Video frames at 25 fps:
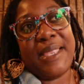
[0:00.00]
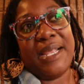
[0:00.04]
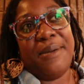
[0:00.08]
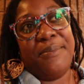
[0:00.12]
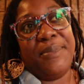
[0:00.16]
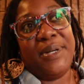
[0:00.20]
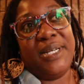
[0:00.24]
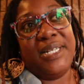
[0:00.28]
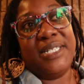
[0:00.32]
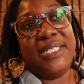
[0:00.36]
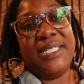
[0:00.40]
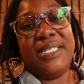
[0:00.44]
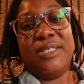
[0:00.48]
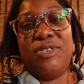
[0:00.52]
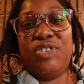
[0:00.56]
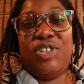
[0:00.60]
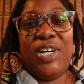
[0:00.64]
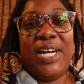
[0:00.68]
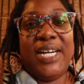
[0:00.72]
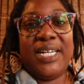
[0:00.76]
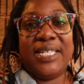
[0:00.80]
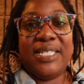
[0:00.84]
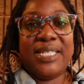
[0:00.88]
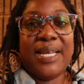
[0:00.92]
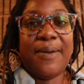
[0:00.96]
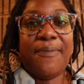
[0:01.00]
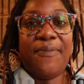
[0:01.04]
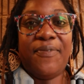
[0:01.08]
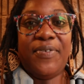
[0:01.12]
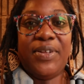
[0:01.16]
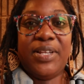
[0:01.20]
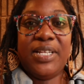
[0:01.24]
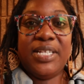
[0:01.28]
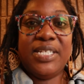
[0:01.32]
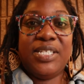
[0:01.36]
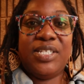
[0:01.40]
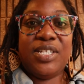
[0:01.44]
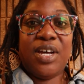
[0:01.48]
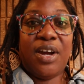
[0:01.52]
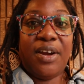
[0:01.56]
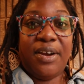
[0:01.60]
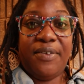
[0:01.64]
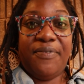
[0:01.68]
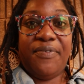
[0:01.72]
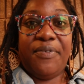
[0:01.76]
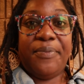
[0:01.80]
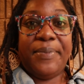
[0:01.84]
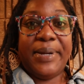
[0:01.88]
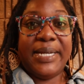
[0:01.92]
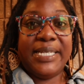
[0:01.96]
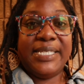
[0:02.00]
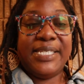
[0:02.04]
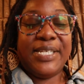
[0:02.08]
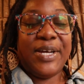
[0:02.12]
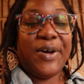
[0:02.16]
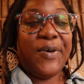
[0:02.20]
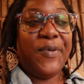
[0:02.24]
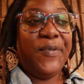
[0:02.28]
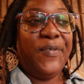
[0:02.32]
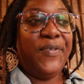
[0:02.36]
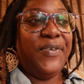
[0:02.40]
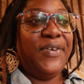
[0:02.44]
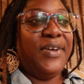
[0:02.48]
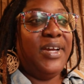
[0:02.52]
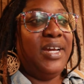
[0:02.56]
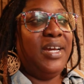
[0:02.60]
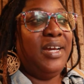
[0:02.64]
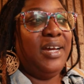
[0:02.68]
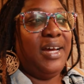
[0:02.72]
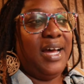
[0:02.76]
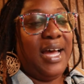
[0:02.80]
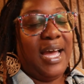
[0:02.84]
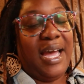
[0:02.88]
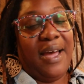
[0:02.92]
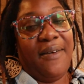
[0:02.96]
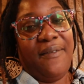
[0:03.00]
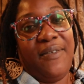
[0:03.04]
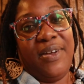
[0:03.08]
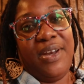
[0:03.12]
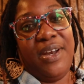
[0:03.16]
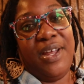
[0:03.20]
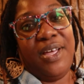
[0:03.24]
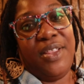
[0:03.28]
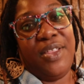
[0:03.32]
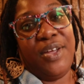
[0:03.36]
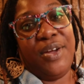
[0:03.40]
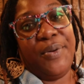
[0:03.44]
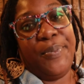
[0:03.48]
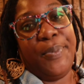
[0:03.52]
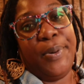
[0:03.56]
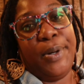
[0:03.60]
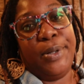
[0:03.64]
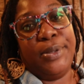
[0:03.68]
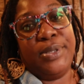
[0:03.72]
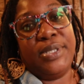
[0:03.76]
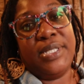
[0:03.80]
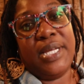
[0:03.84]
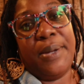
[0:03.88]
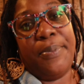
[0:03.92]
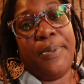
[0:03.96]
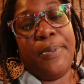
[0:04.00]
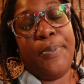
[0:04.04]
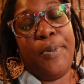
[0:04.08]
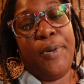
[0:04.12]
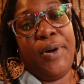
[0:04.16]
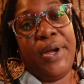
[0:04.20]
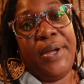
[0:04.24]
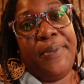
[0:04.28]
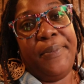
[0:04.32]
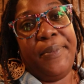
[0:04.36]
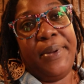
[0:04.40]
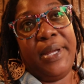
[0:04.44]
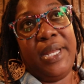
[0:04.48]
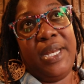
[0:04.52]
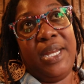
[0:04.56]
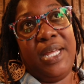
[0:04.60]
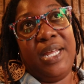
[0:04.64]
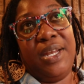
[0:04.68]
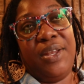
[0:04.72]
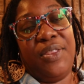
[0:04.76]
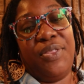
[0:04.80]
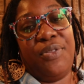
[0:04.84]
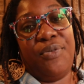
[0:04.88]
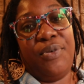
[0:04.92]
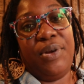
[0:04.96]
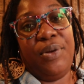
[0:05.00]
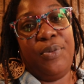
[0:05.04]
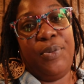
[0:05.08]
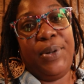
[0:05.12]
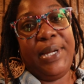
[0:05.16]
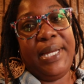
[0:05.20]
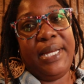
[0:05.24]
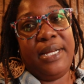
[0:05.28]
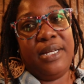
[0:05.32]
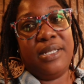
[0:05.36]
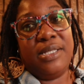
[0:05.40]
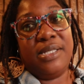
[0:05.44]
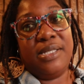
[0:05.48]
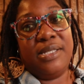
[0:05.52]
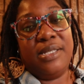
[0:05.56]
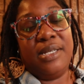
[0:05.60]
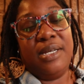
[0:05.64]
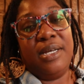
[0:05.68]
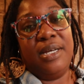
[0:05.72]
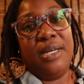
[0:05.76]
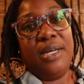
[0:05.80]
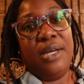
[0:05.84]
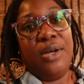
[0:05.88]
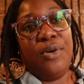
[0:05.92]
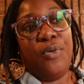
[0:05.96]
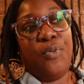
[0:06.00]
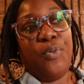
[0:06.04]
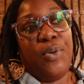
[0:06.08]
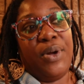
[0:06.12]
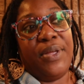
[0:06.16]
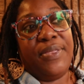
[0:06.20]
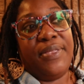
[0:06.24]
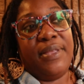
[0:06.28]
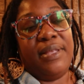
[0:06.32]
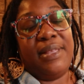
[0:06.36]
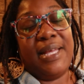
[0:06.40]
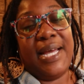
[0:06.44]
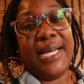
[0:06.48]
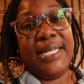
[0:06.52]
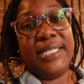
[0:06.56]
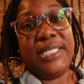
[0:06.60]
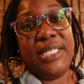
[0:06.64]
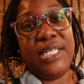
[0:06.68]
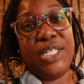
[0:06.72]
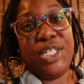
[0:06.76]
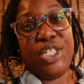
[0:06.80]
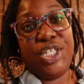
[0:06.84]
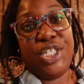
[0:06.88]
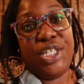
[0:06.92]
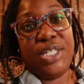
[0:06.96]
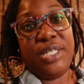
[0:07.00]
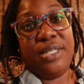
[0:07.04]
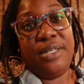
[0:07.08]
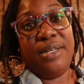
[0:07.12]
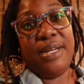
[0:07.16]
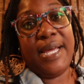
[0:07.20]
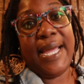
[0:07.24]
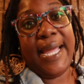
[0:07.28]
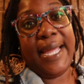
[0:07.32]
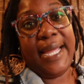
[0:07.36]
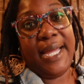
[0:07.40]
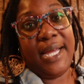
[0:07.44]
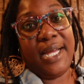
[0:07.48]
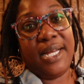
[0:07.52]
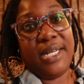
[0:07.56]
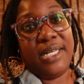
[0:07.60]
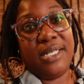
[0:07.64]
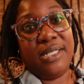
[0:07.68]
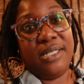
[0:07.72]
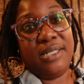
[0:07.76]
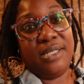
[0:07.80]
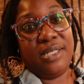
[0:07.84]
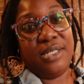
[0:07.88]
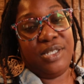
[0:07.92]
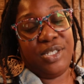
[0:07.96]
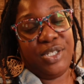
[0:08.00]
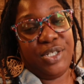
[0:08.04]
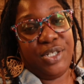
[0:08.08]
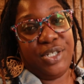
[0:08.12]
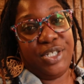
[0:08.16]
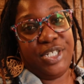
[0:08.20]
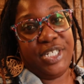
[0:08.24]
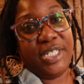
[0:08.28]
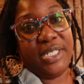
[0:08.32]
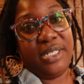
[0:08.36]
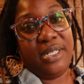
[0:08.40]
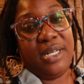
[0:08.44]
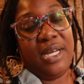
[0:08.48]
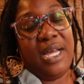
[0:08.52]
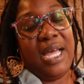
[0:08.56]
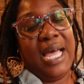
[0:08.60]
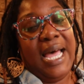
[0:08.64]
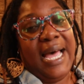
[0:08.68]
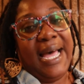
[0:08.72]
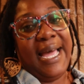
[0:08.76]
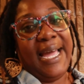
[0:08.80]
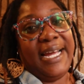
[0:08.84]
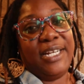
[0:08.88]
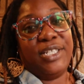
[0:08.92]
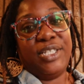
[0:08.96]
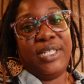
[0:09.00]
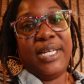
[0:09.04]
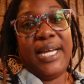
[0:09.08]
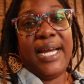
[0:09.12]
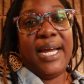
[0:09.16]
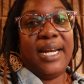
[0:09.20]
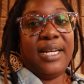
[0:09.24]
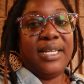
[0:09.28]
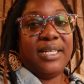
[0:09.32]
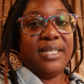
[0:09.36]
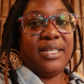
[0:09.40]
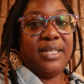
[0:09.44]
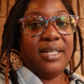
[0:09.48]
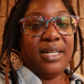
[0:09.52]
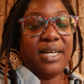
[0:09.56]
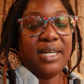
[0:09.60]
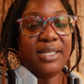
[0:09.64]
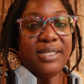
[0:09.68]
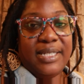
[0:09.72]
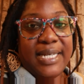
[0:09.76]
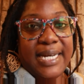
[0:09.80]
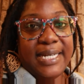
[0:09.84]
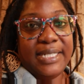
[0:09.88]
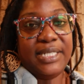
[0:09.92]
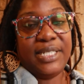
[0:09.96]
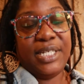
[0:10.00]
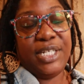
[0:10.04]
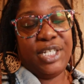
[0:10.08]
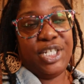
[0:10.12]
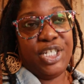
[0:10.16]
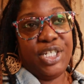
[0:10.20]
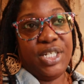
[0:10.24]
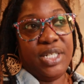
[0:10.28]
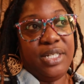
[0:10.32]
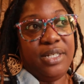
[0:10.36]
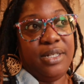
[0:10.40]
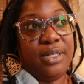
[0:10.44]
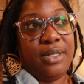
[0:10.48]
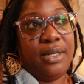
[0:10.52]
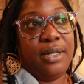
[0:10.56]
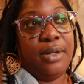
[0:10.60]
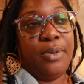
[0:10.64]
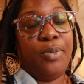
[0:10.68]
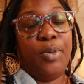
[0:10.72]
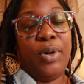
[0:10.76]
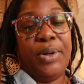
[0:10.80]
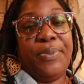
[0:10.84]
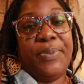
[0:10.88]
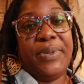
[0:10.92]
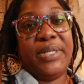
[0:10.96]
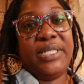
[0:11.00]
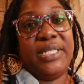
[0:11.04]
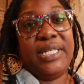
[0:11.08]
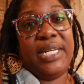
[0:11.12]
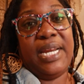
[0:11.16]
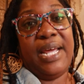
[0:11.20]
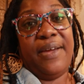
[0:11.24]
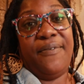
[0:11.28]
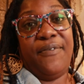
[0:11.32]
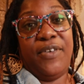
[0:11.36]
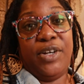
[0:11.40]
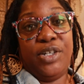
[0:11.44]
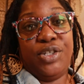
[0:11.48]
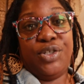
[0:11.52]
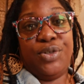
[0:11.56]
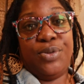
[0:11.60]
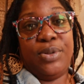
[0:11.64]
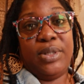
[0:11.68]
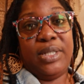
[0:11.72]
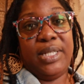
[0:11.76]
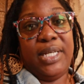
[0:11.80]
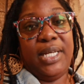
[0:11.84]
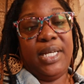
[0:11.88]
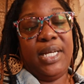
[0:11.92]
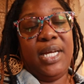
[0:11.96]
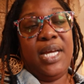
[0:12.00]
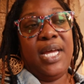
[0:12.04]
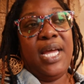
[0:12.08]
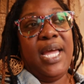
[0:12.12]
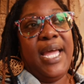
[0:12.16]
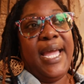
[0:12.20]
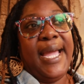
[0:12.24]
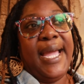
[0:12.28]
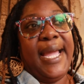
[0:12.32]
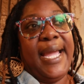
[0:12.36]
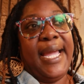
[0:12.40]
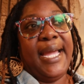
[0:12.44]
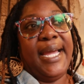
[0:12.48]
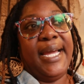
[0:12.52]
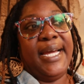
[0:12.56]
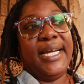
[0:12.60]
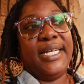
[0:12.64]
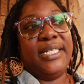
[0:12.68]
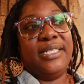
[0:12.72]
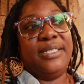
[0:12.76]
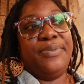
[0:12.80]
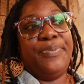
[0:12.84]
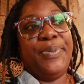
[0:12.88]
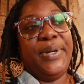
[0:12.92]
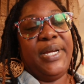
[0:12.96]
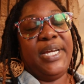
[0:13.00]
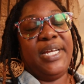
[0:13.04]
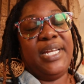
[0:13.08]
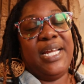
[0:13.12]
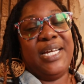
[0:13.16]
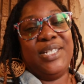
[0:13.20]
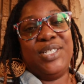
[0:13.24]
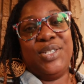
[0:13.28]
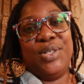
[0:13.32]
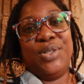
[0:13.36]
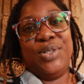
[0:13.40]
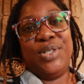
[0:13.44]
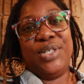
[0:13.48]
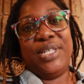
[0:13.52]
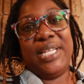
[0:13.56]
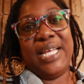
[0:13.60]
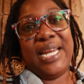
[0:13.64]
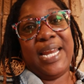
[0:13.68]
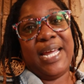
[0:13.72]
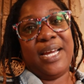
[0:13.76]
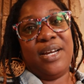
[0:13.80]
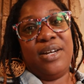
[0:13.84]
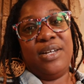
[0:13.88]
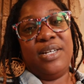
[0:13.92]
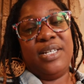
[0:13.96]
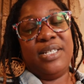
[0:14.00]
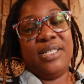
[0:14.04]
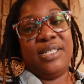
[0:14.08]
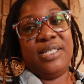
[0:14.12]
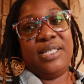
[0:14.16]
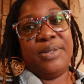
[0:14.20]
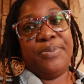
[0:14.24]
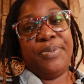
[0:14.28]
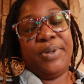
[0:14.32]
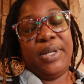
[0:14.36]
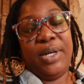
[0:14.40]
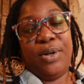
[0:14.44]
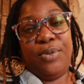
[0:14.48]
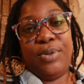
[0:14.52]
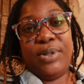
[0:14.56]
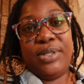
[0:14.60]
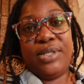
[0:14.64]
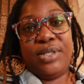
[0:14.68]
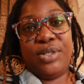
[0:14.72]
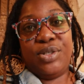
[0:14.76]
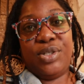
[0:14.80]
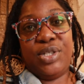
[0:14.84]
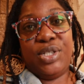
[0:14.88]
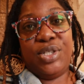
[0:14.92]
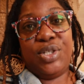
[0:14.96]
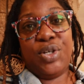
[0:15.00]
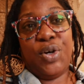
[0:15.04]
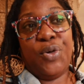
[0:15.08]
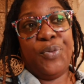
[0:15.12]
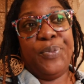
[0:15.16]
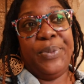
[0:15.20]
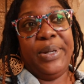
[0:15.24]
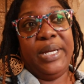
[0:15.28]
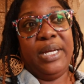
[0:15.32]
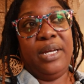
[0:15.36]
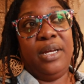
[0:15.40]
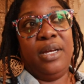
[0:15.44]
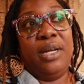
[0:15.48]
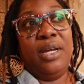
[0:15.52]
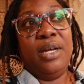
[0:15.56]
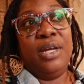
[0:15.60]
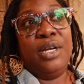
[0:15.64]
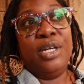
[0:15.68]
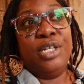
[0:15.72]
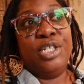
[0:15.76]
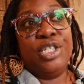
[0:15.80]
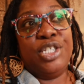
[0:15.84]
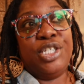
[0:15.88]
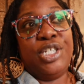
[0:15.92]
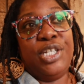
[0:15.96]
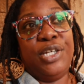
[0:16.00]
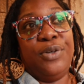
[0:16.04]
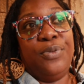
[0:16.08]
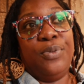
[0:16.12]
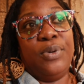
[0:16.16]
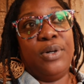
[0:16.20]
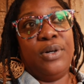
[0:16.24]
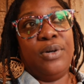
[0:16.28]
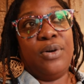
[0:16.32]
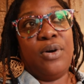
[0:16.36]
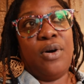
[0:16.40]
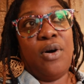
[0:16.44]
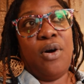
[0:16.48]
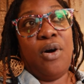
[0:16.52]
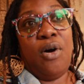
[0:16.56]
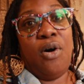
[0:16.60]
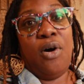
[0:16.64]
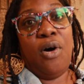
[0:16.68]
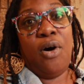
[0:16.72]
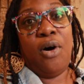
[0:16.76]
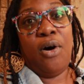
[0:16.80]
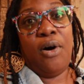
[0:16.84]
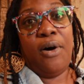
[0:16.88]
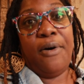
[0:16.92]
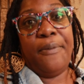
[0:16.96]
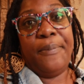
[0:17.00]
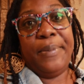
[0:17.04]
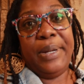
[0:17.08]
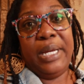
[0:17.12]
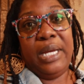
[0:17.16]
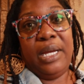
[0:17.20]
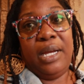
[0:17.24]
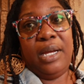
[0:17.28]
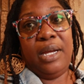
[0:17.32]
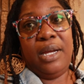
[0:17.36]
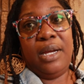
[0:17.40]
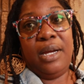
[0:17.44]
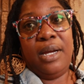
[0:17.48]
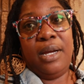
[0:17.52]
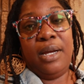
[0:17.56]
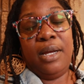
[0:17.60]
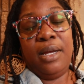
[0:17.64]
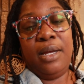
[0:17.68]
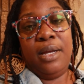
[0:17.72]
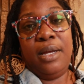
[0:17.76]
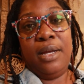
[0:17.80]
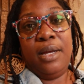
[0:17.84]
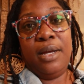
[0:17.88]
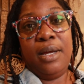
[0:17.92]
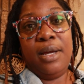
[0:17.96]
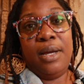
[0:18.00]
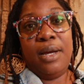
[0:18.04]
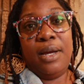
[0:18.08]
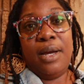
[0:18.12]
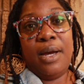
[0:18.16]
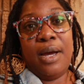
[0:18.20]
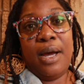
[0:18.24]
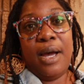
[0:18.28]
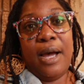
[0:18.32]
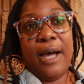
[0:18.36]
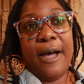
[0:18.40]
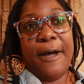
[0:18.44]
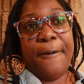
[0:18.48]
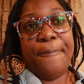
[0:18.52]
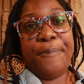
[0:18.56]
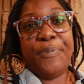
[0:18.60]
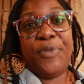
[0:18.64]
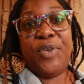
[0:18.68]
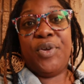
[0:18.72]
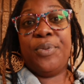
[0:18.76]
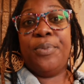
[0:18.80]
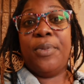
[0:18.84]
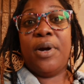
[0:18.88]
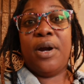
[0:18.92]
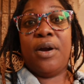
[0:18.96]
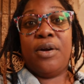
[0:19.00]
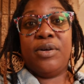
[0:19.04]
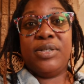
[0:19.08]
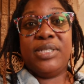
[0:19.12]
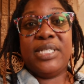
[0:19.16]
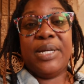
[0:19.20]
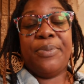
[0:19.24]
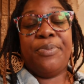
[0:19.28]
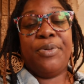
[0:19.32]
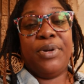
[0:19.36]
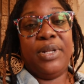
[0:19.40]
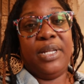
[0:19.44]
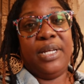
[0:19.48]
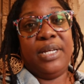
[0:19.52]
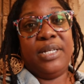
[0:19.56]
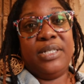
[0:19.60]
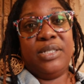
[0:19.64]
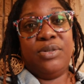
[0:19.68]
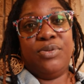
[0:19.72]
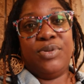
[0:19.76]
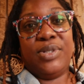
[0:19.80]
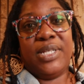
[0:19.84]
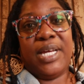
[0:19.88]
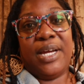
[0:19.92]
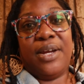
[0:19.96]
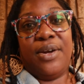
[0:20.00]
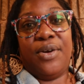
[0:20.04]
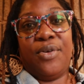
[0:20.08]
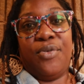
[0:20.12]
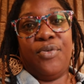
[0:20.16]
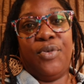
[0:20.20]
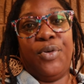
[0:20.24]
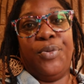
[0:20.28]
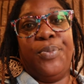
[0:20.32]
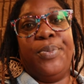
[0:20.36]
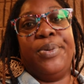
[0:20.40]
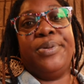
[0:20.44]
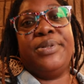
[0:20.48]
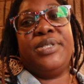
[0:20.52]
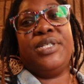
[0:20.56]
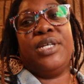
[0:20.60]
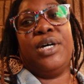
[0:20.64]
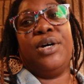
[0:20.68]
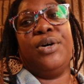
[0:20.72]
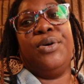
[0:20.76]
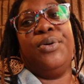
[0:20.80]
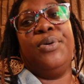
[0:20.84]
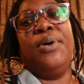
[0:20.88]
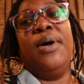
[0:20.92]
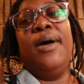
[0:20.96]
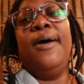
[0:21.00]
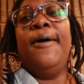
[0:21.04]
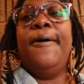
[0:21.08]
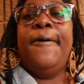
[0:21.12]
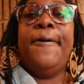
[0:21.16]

I'm going to try to stop feeling sorry for myself. I have another post-op appointment in 3 weeks with the dietitian and the surgeon. I actually had a dietitian appointment today virtually, and I told her that I couldn't sip liquid, so she told me she will call me tomorrow separately because it was like a group. So